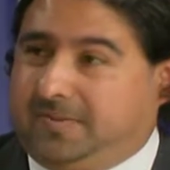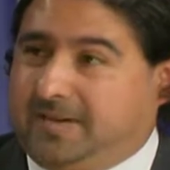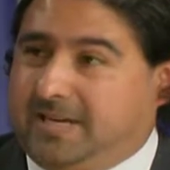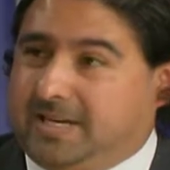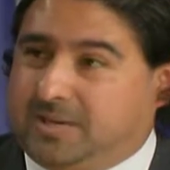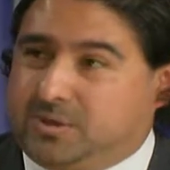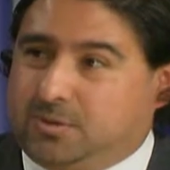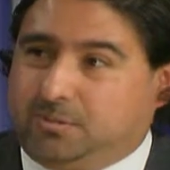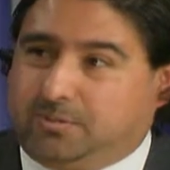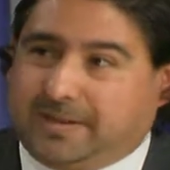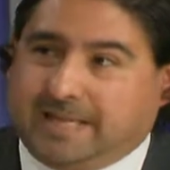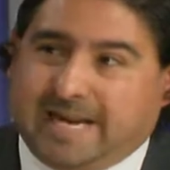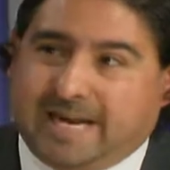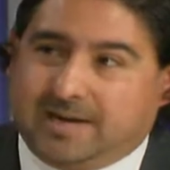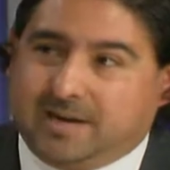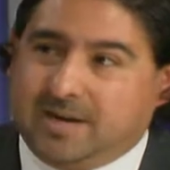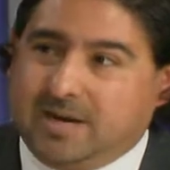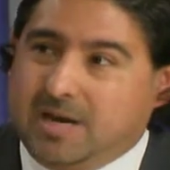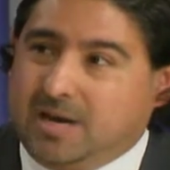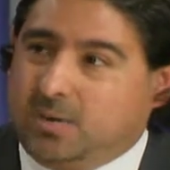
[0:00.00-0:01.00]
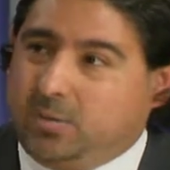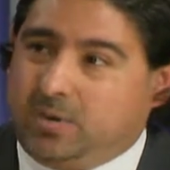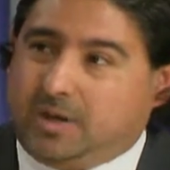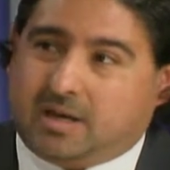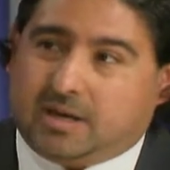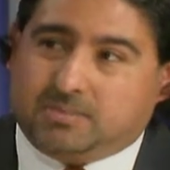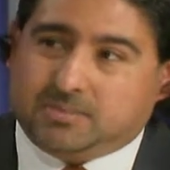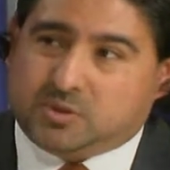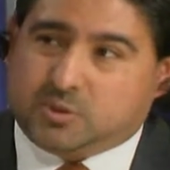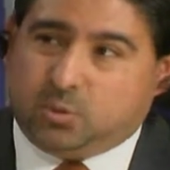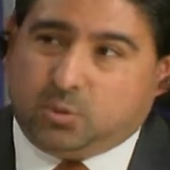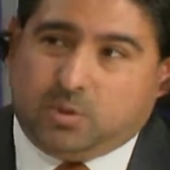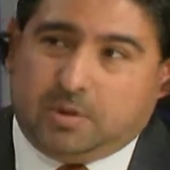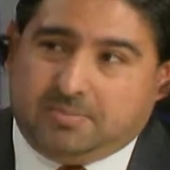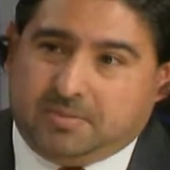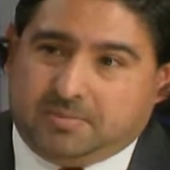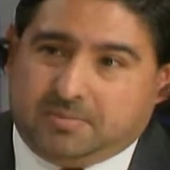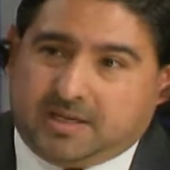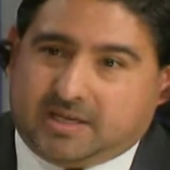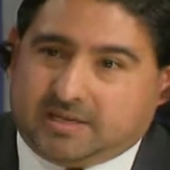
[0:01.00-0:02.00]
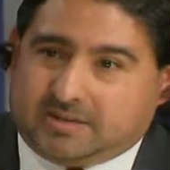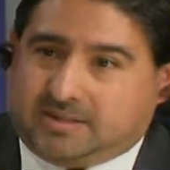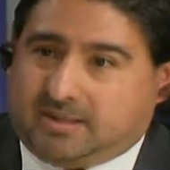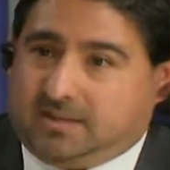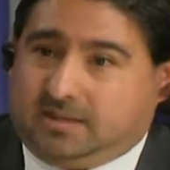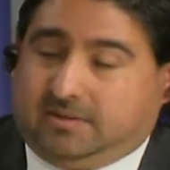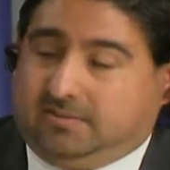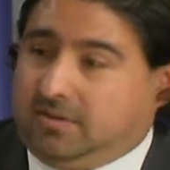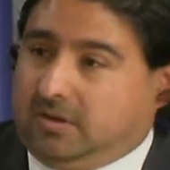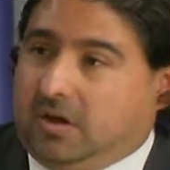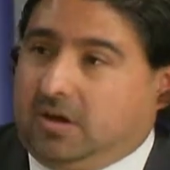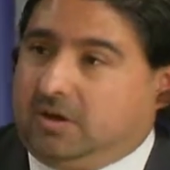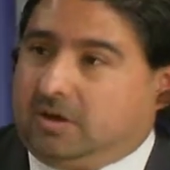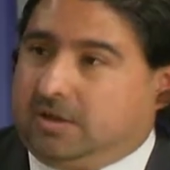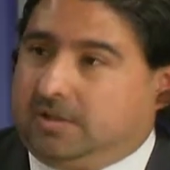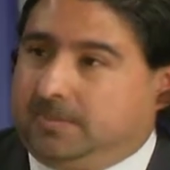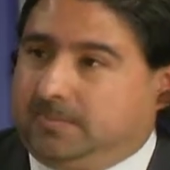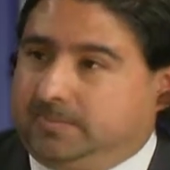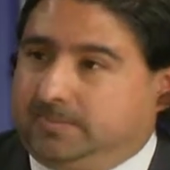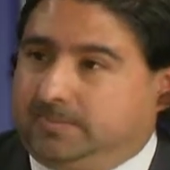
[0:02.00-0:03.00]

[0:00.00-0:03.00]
financial plan when it comes to women because they live longer.